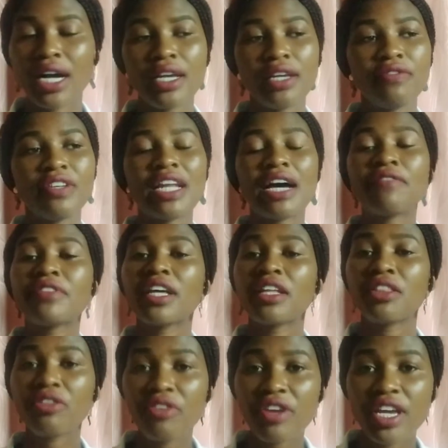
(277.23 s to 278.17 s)
even after
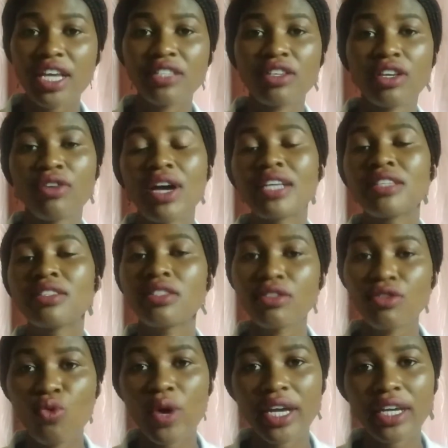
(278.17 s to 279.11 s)
3 years and you are
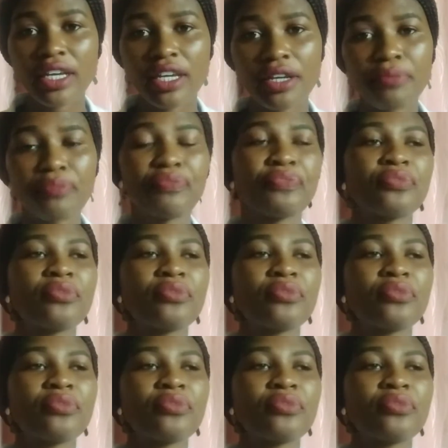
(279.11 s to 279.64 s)
still working,